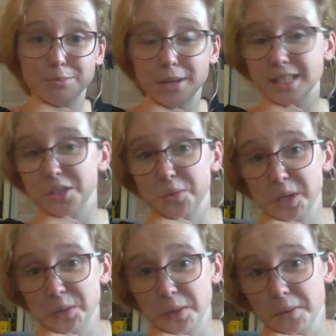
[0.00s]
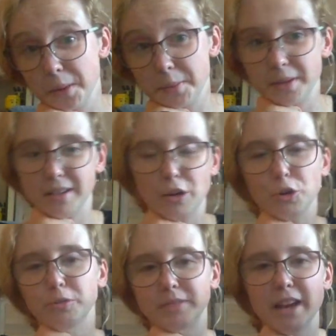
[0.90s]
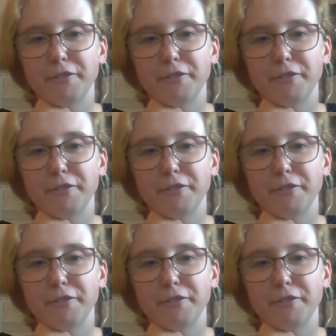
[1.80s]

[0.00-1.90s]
Best of 2020 maybe, or